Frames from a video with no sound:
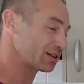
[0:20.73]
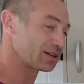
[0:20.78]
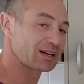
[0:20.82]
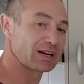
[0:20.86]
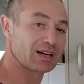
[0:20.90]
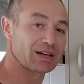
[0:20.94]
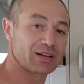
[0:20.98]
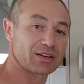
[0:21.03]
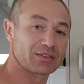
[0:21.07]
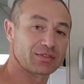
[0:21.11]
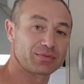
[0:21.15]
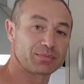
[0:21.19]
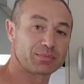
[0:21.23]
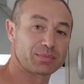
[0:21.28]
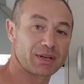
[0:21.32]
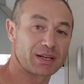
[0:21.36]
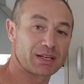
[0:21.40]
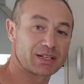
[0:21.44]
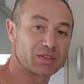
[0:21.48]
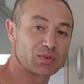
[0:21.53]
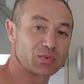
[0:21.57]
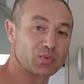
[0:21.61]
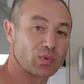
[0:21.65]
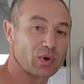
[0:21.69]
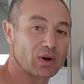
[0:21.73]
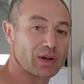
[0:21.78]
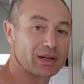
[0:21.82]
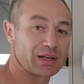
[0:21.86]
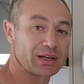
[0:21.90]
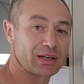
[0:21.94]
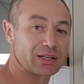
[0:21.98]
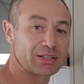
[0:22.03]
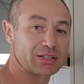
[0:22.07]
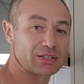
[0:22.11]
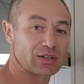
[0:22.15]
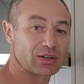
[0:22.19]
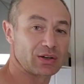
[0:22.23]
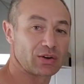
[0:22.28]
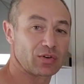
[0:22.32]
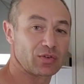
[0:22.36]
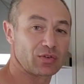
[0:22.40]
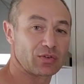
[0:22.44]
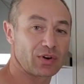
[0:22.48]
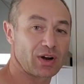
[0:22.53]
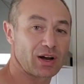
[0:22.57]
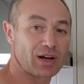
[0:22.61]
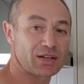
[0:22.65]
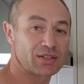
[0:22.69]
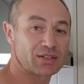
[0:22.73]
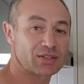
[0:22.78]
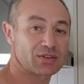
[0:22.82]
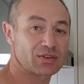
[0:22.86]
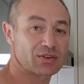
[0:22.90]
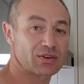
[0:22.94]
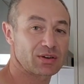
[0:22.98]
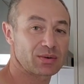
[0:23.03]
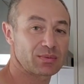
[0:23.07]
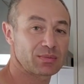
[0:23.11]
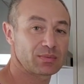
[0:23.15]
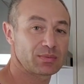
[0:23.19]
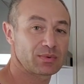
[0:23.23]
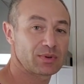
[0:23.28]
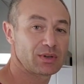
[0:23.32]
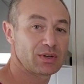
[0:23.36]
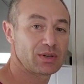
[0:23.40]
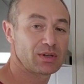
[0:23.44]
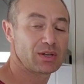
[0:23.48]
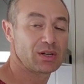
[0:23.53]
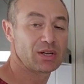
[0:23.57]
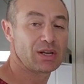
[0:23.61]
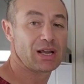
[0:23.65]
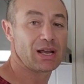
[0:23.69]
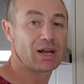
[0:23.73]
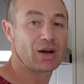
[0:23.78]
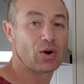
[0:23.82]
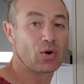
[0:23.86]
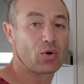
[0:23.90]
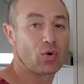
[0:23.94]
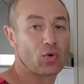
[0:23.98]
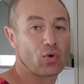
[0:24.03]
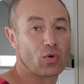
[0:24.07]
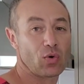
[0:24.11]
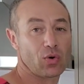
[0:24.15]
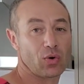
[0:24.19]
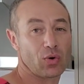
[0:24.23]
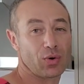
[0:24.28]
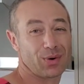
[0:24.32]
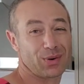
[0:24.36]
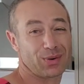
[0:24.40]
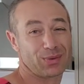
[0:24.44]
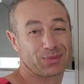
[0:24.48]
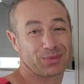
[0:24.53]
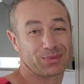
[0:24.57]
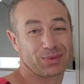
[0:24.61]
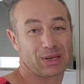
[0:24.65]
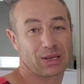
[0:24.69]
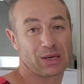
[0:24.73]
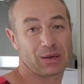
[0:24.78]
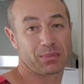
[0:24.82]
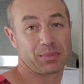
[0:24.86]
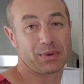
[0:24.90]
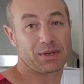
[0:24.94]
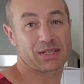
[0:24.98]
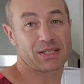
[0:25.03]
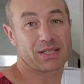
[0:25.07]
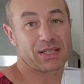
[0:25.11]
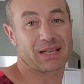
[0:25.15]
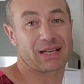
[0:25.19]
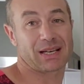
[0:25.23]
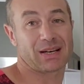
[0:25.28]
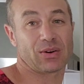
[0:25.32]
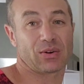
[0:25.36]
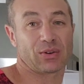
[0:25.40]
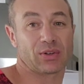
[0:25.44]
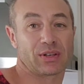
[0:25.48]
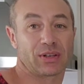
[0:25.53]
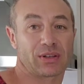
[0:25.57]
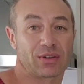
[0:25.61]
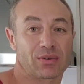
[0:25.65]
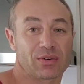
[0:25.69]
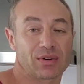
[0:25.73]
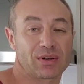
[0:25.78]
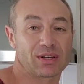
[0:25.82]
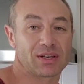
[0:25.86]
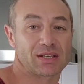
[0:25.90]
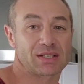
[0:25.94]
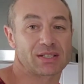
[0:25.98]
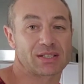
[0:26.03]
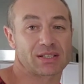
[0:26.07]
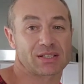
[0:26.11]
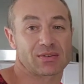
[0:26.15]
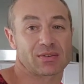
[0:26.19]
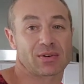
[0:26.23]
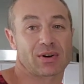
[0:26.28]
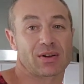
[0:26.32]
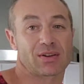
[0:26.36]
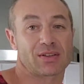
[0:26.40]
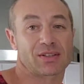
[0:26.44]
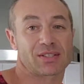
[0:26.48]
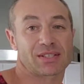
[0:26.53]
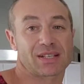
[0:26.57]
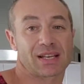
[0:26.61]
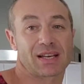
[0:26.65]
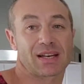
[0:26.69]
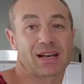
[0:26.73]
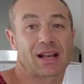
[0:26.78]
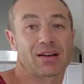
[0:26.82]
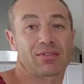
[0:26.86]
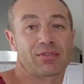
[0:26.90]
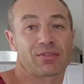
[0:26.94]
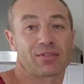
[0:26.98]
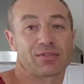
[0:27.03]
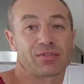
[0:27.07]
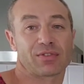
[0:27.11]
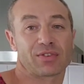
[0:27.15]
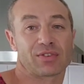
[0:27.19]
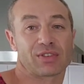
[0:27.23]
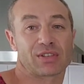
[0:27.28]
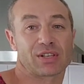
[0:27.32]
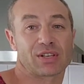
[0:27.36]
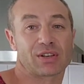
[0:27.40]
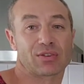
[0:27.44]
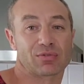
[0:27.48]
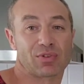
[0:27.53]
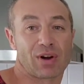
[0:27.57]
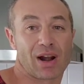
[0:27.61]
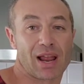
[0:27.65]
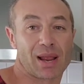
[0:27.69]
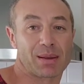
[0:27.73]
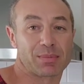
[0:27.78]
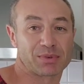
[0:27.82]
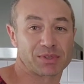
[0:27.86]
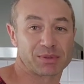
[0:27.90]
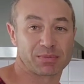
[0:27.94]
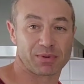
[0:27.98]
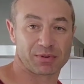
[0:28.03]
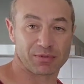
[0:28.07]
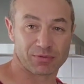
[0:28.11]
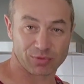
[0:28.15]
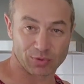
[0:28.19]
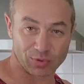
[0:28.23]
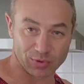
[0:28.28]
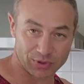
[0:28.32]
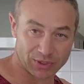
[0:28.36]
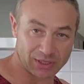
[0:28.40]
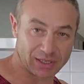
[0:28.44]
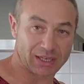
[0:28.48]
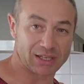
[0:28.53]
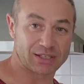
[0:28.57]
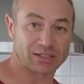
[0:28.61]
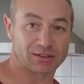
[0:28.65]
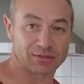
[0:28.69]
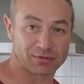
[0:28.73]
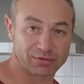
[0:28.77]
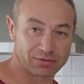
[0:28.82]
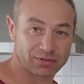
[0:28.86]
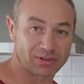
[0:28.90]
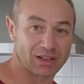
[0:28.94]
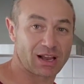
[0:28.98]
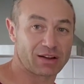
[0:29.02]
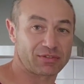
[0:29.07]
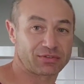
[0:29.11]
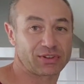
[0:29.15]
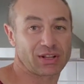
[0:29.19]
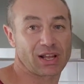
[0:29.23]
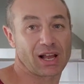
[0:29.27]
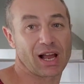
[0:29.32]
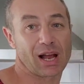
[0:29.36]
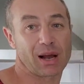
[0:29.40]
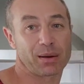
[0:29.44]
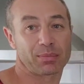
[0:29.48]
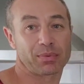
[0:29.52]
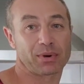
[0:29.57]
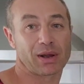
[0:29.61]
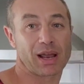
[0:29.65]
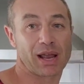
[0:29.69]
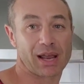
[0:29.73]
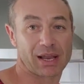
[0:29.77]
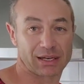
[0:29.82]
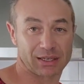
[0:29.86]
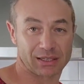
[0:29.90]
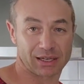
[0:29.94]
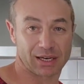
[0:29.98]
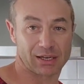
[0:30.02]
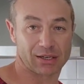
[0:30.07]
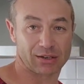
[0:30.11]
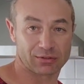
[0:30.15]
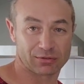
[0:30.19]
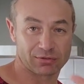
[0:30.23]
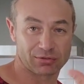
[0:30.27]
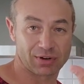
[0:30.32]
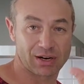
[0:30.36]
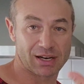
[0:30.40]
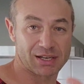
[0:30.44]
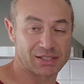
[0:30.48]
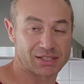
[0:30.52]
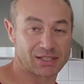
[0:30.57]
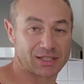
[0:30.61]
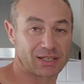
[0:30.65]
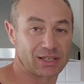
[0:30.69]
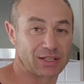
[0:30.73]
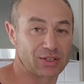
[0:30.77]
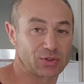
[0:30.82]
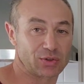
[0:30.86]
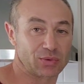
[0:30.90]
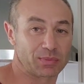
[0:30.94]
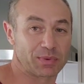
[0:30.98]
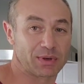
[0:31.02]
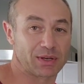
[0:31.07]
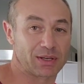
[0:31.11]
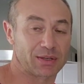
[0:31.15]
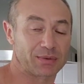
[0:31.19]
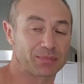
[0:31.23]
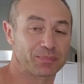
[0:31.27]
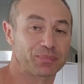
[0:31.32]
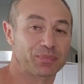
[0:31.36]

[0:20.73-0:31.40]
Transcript: kind of makes 1 liter of ice cream, or basically on ingredients it's around 750 grams before they're getting fluffed up and kind of raising a little bit.